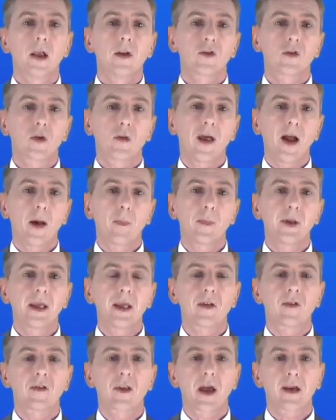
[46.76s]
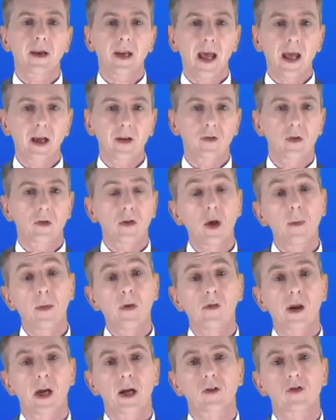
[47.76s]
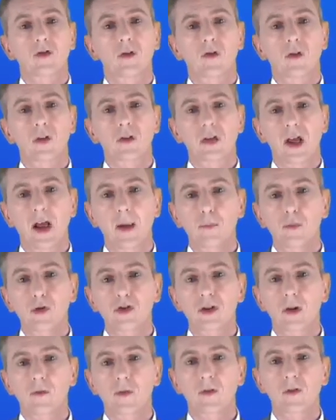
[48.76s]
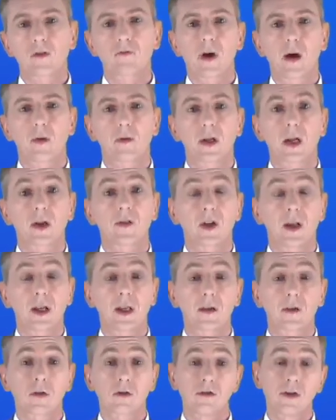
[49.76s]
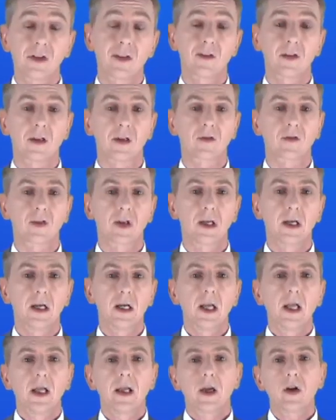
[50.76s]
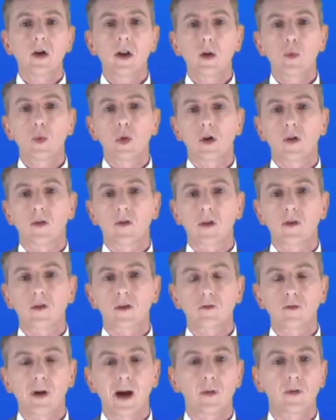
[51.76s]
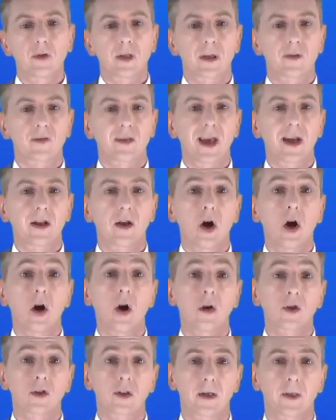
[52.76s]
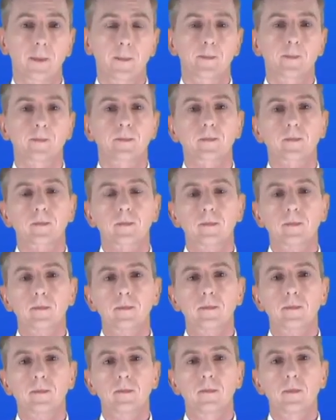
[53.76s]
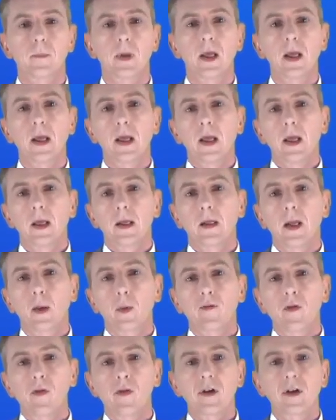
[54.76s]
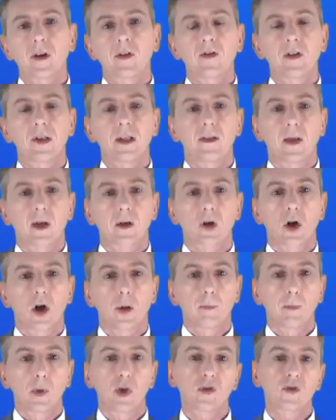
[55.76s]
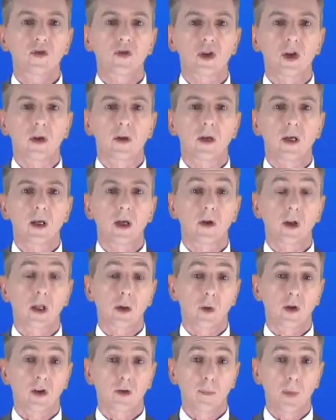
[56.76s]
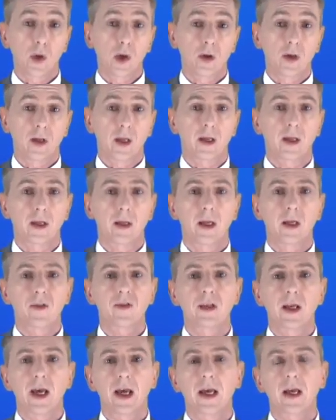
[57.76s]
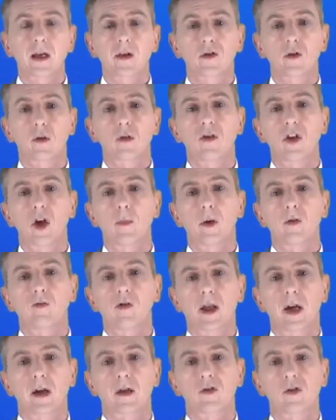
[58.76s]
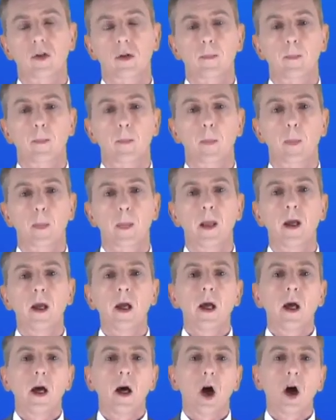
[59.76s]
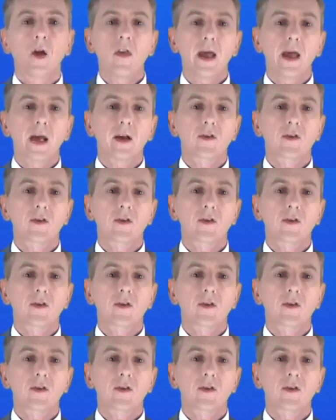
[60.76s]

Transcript: So that means that in exothermic reactions, the temperature of the surroundings increases. In other words, the surroundings get hotter. Now, we've already seen that combustion, in other words burning, is an exothermic reaction. Other